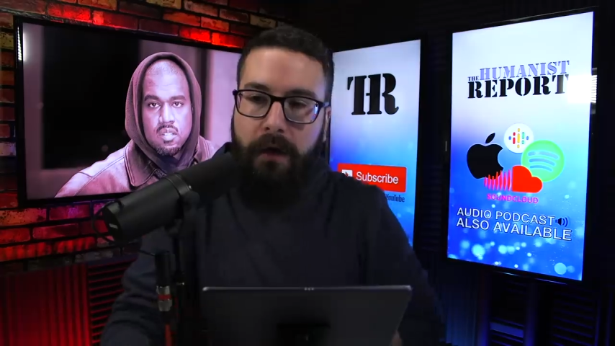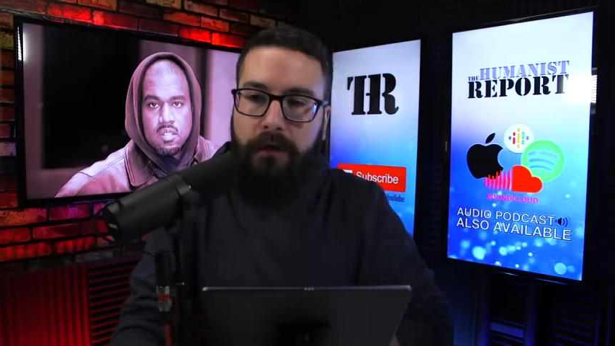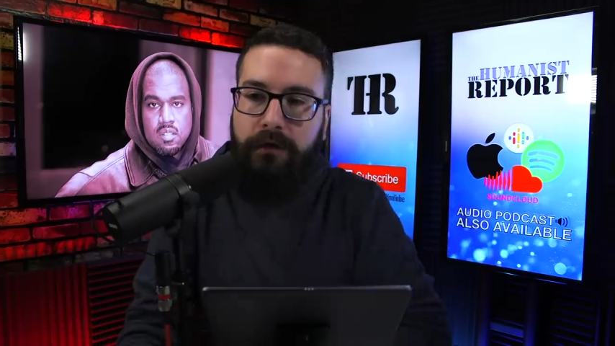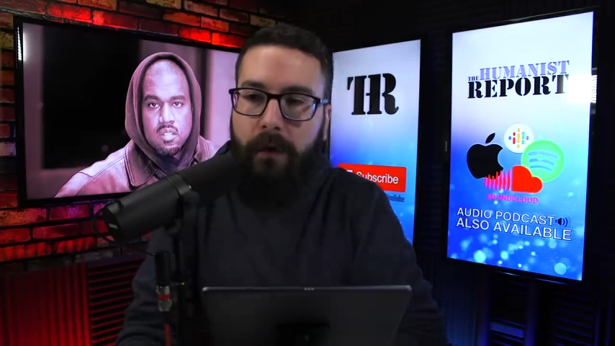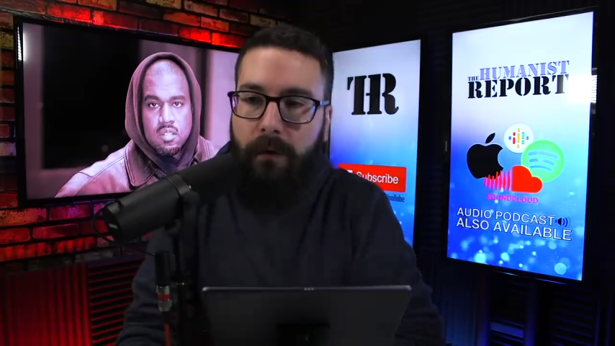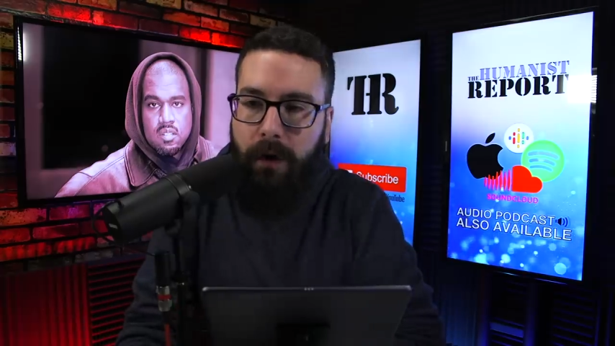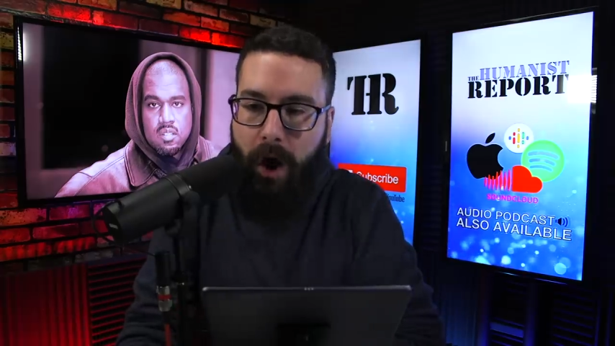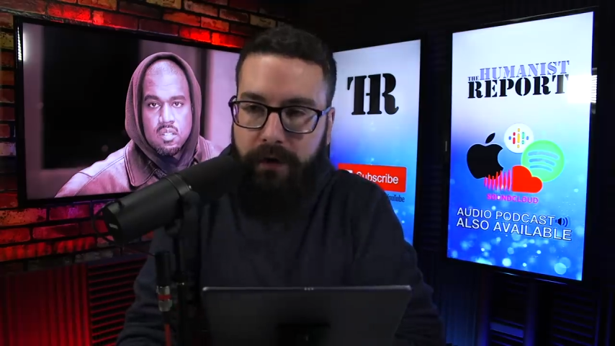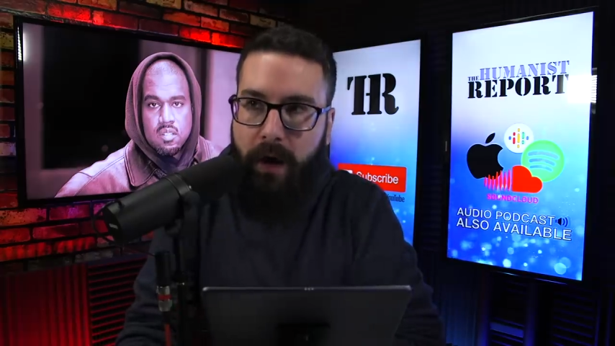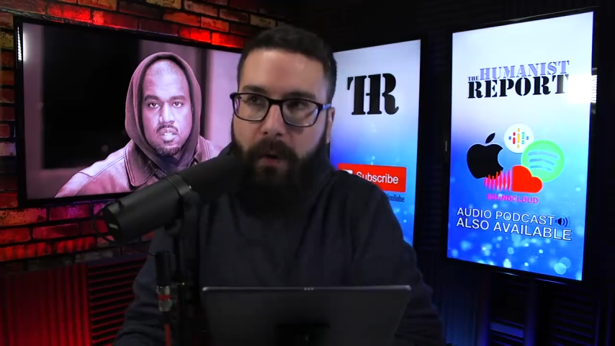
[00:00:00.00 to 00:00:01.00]
Speaker 1: So
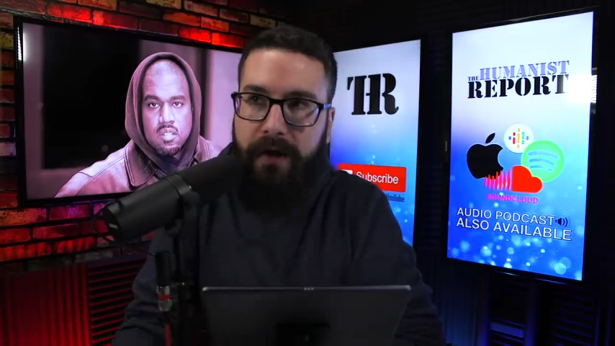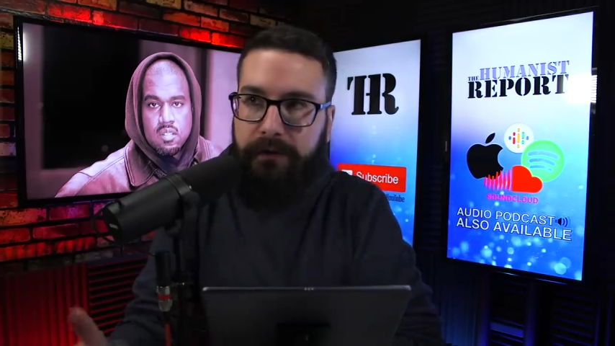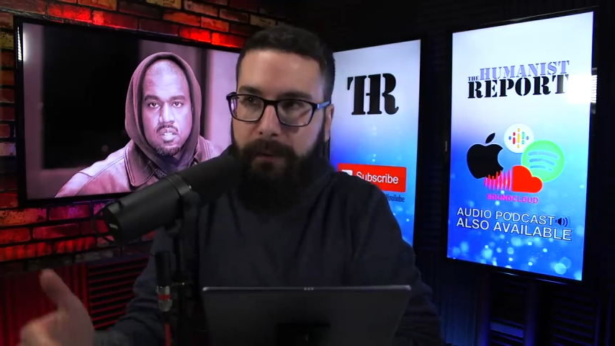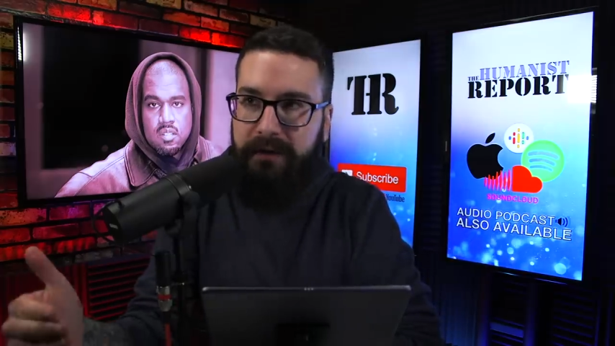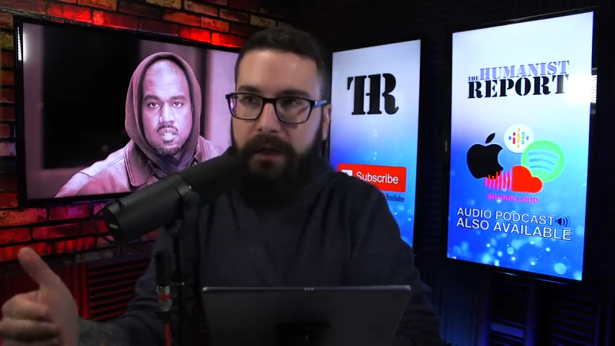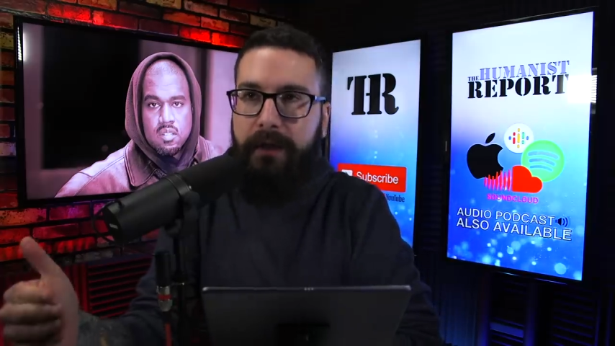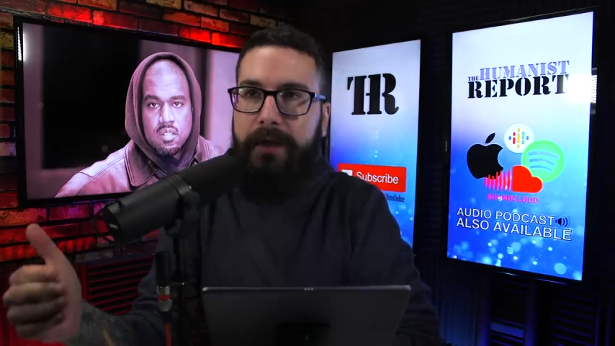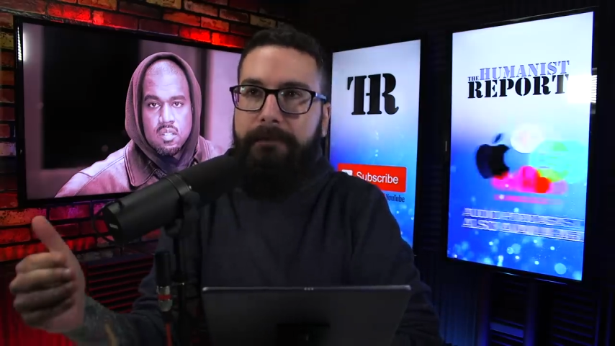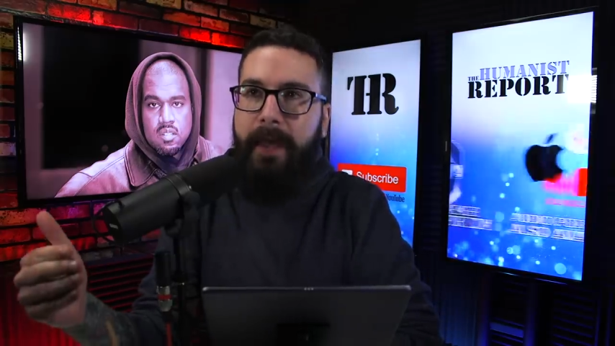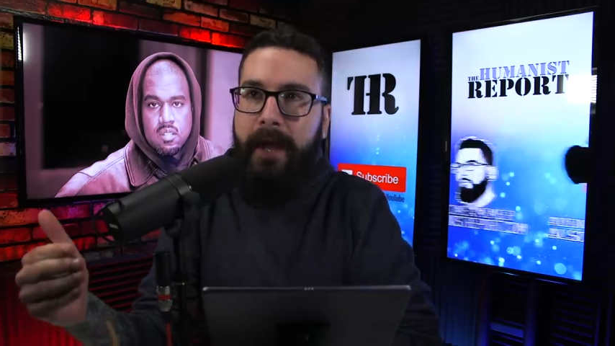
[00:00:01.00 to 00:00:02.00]
Kanye West,
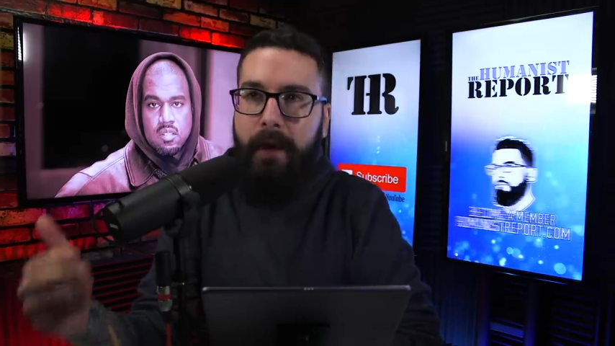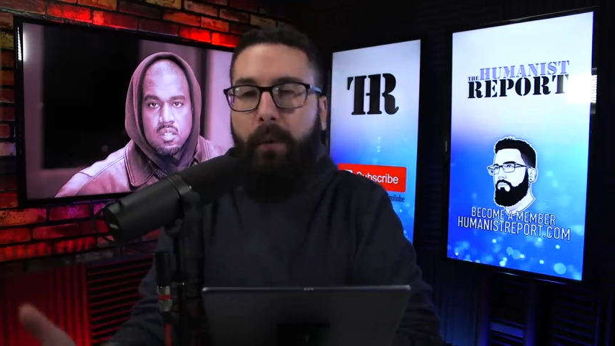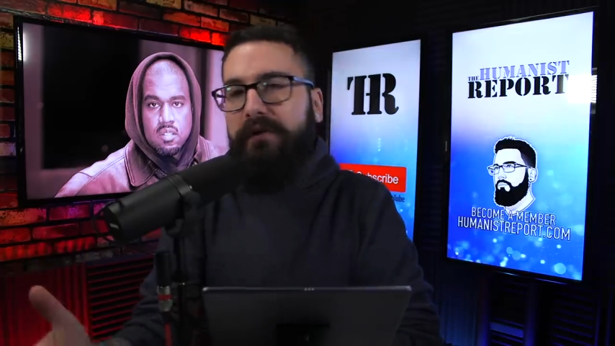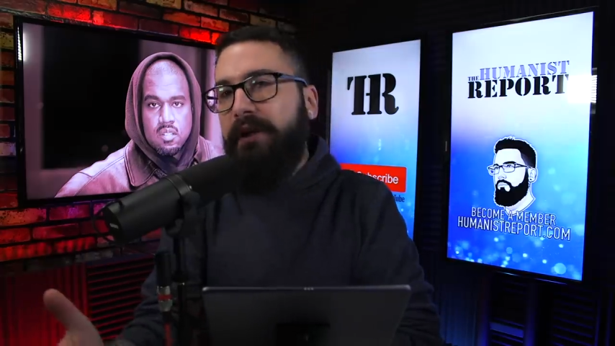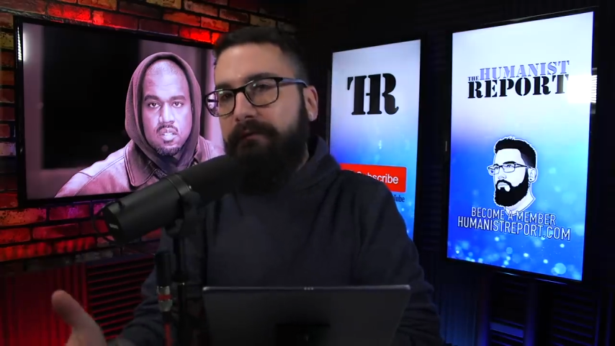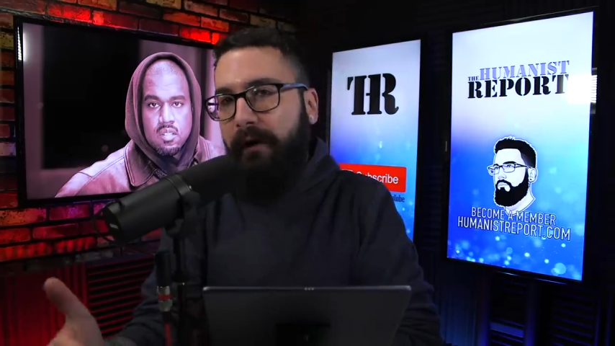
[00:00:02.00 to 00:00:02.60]
basically, it wasn't a